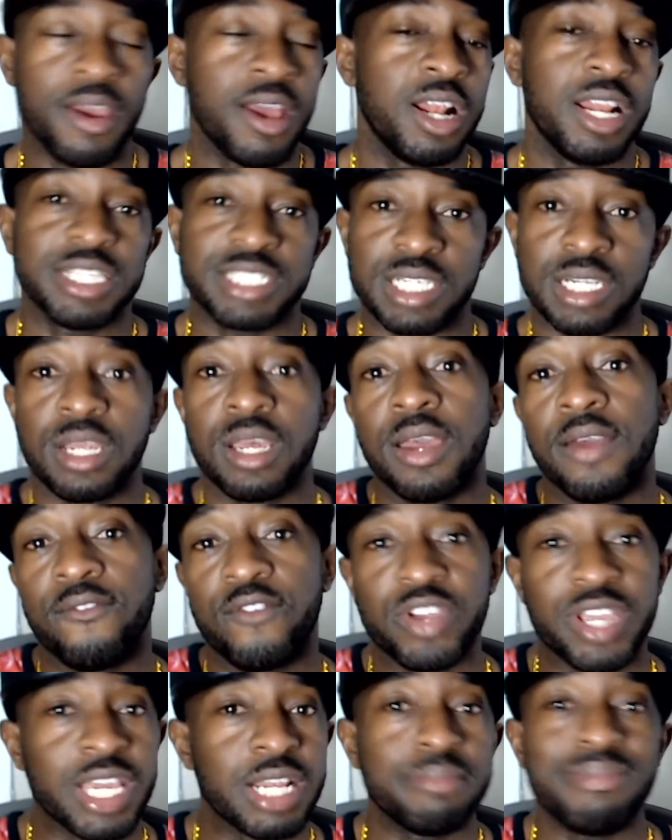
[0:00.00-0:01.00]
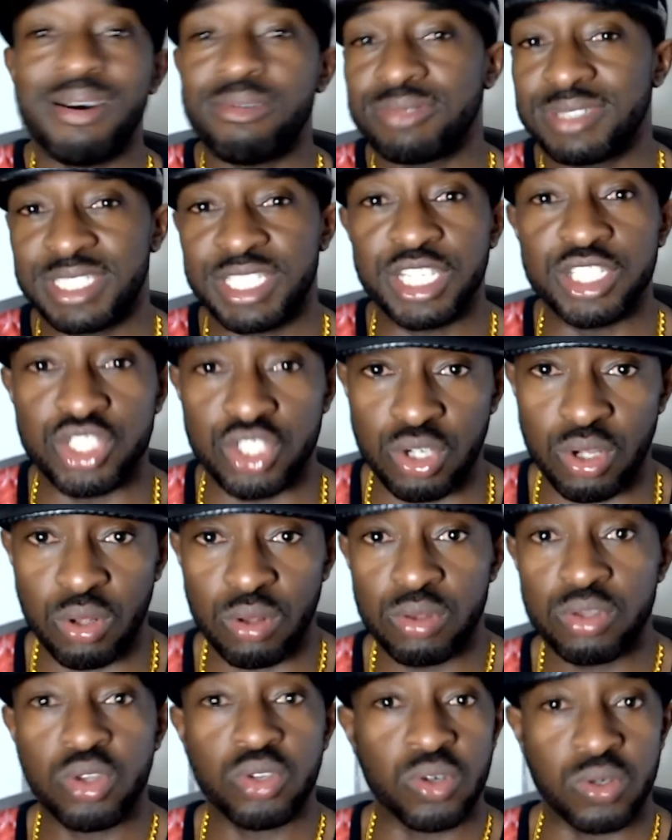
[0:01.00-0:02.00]
Listen, forget about digital.
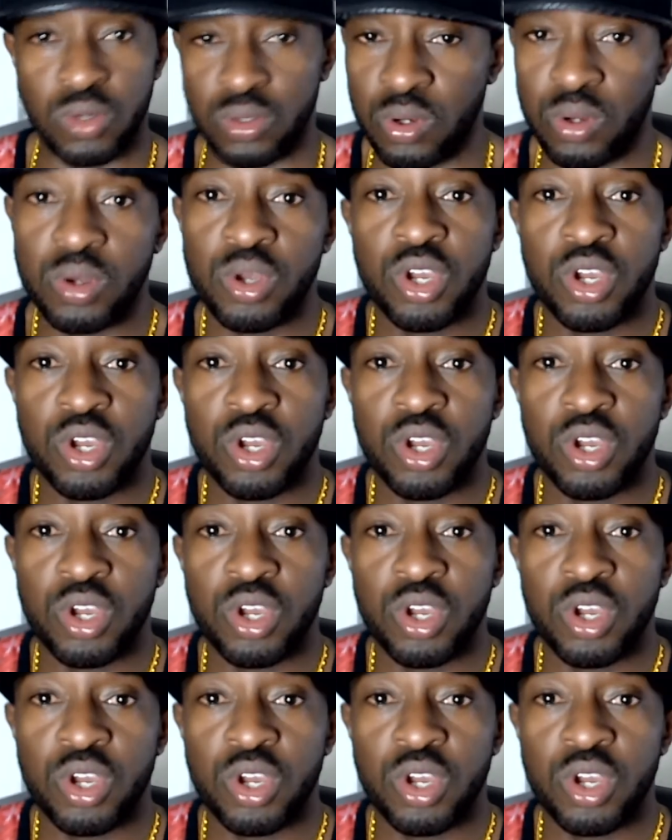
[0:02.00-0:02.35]
No.